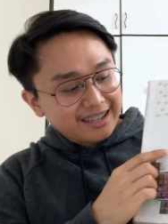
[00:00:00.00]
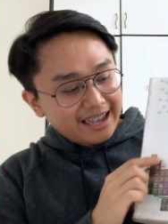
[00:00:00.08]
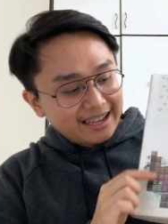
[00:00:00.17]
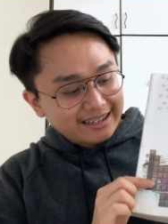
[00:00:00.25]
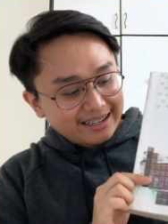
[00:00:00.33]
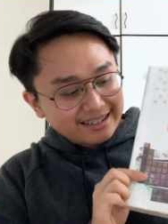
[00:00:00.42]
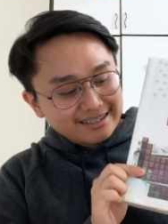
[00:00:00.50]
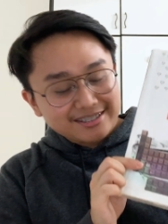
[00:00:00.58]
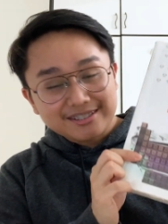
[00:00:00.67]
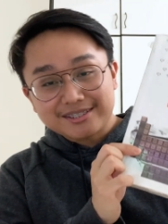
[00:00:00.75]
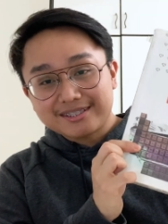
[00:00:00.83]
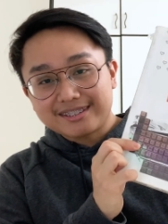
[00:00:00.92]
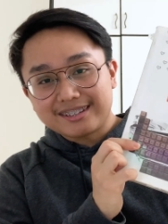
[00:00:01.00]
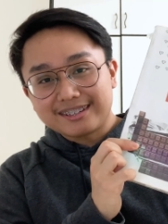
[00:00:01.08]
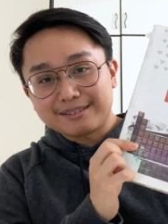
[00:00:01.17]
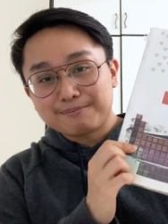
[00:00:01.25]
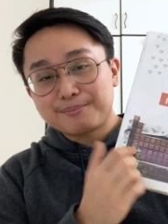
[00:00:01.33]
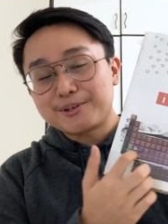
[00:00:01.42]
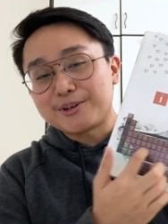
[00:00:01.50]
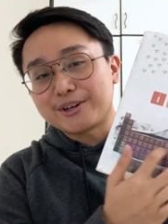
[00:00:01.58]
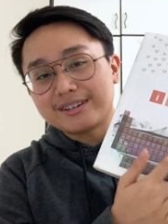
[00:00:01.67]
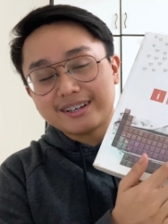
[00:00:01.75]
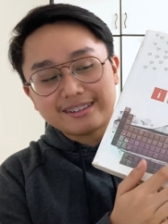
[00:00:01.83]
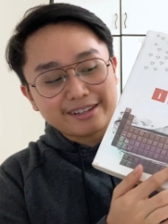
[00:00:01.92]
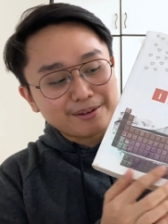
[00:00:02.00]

And then this is the periodic